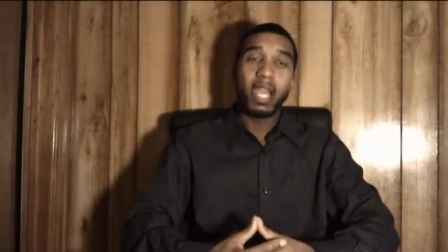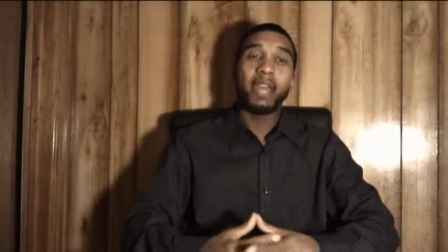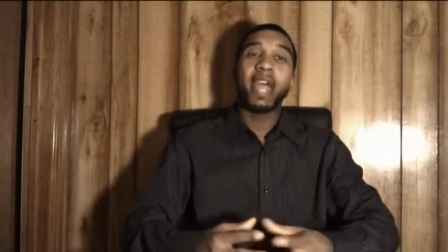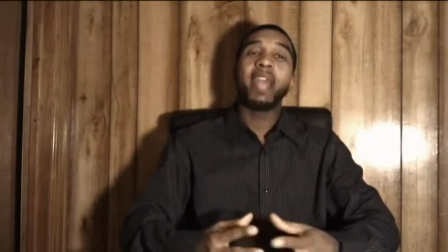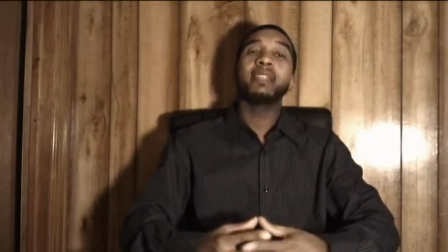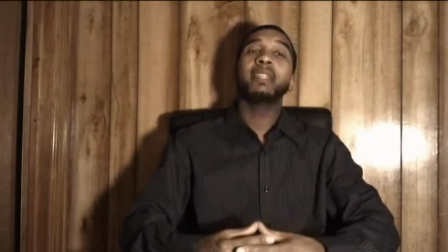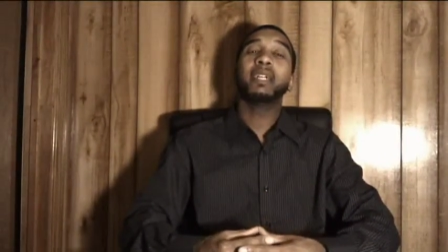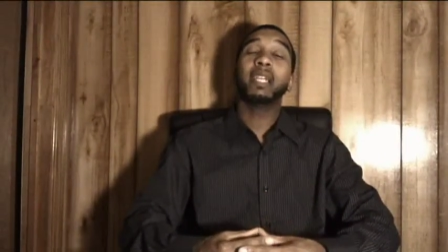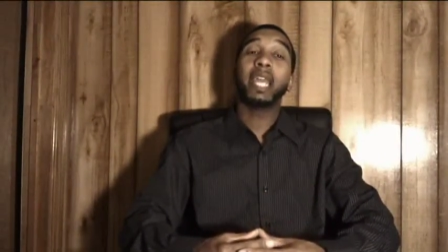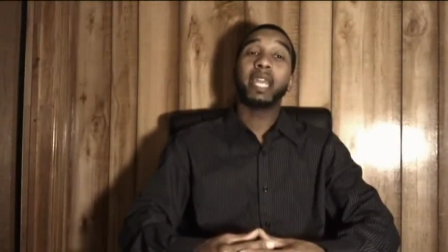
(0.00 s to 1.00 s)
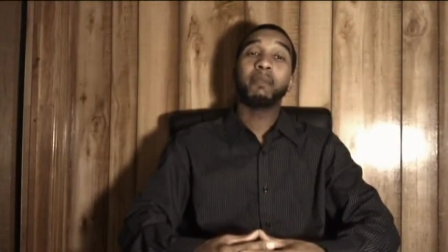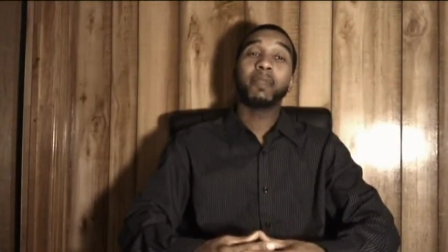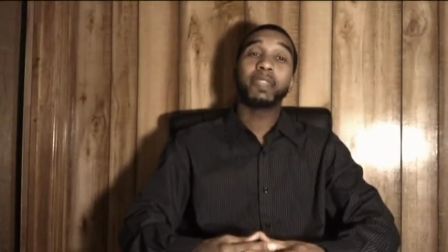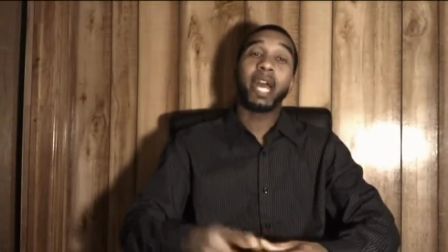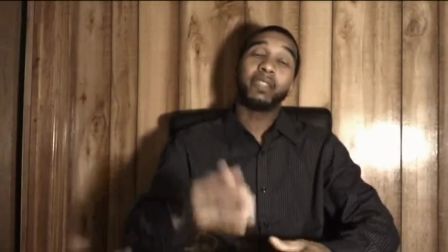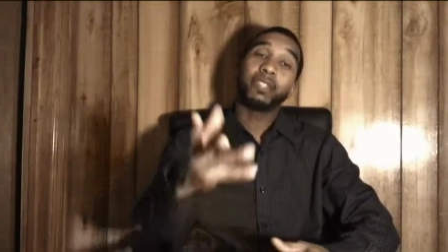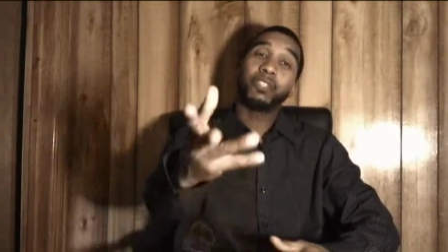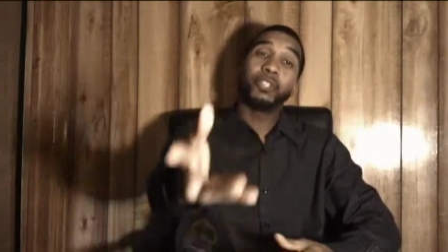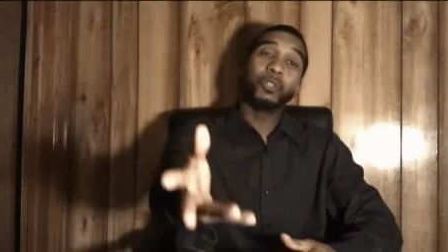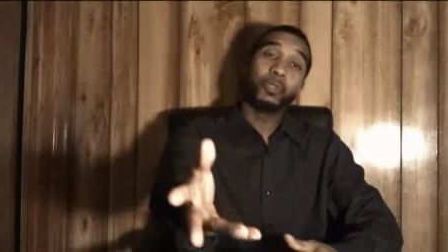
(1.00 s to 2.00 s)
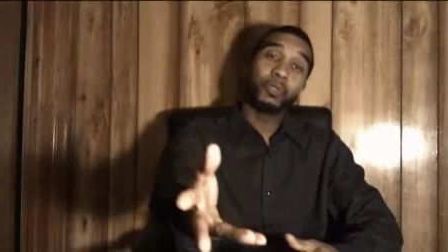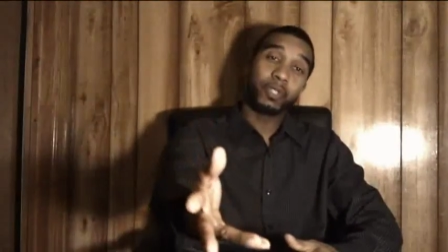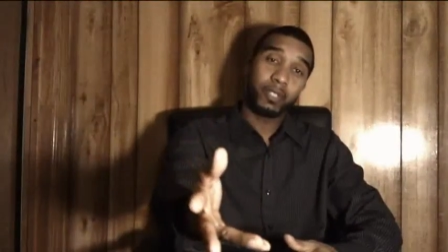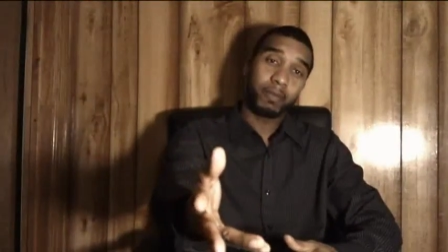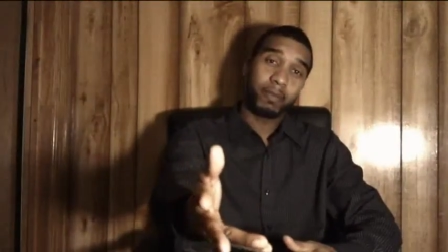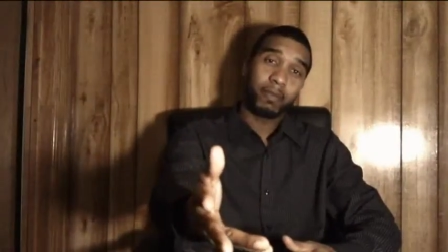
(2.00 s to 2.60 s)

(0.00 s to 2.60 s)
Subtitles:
And that is the claim that the Jews